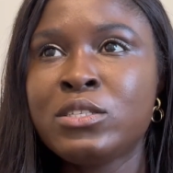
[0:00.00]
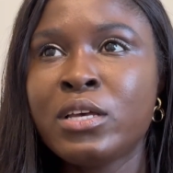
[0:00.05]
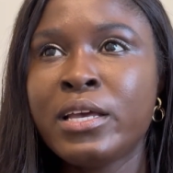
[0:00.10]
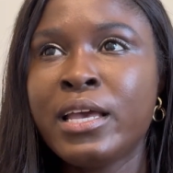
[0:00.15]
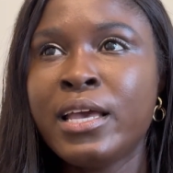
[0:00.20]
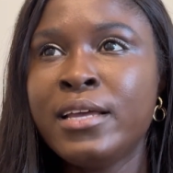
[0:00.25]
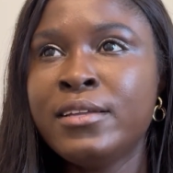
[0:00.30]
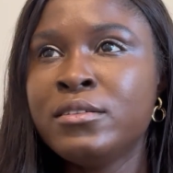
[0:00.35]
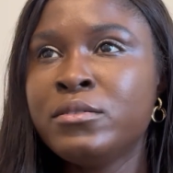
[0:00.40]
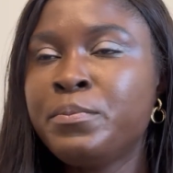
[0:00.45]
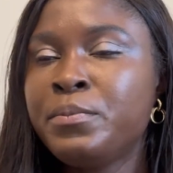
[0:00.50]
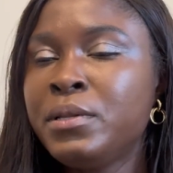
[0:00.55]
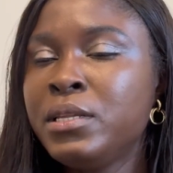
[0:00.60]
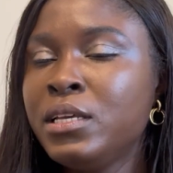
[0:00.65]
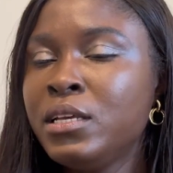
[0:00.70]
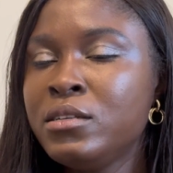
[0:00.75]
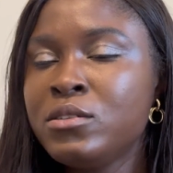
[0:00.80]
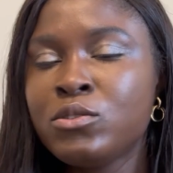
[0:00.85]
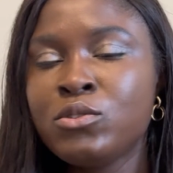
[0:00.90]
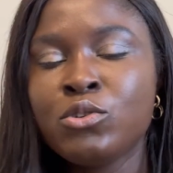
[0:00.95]
and
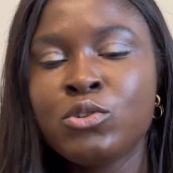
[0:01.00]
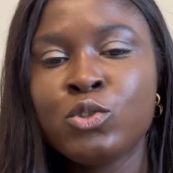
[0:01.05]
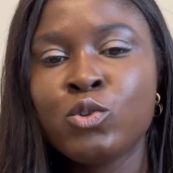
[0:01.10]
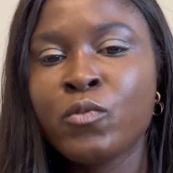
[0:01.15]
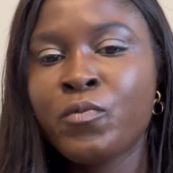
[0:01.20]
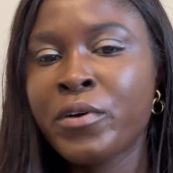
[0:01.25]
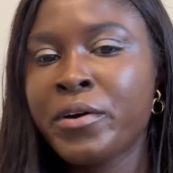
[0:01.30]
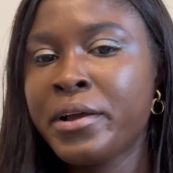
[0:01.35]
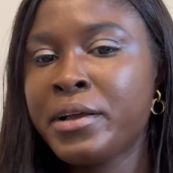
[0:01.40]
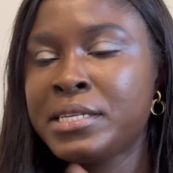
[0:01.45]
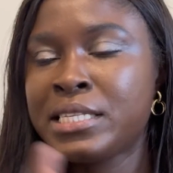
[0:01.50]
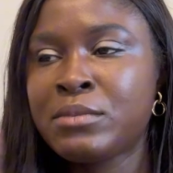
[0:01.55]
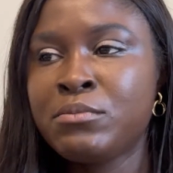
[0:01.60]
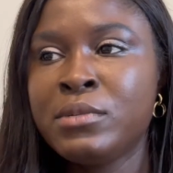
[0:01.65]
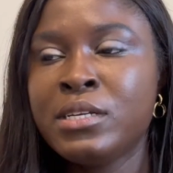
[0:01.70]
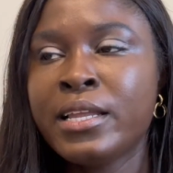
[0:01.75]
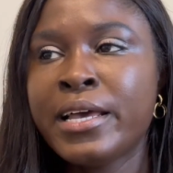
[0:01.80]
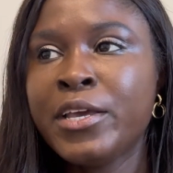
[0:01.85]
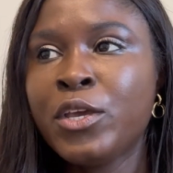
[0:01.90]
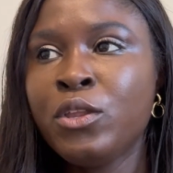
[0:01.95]
please don't overestimate.
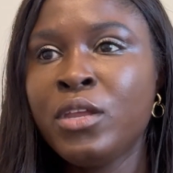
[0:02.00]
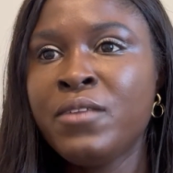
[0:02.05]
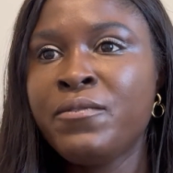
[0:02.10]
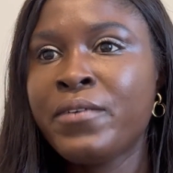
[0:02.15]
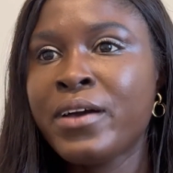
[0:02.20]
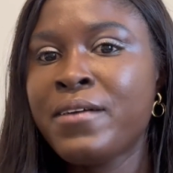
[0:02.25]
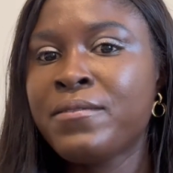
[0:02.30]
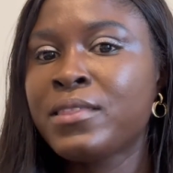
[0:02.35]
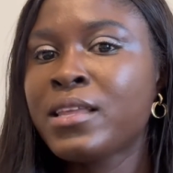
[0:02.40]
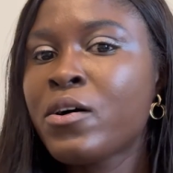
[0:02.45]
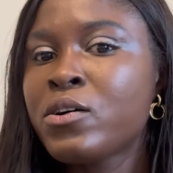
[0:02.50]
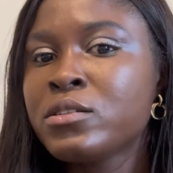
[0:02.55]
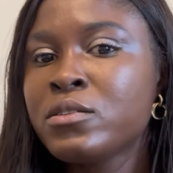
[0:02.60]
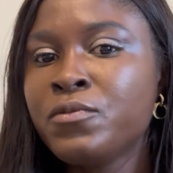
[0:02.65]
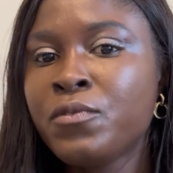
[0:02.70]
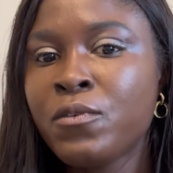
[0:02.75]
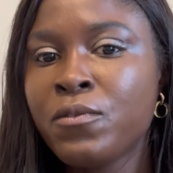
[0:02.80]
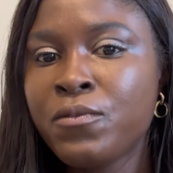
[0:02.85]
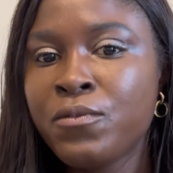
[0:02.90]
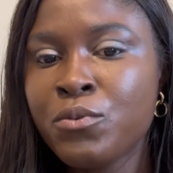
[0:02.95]
Like, you need $5,000
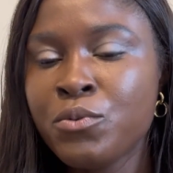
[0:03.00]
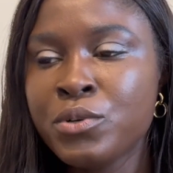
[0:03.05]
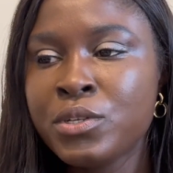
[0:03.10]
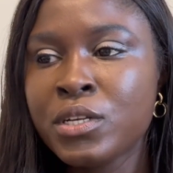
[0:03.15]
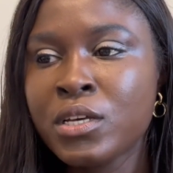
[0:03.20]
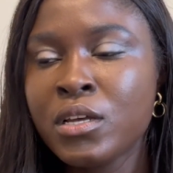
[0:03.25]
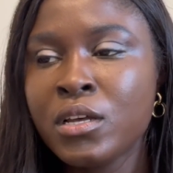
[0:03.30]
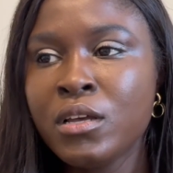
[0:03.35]
for food.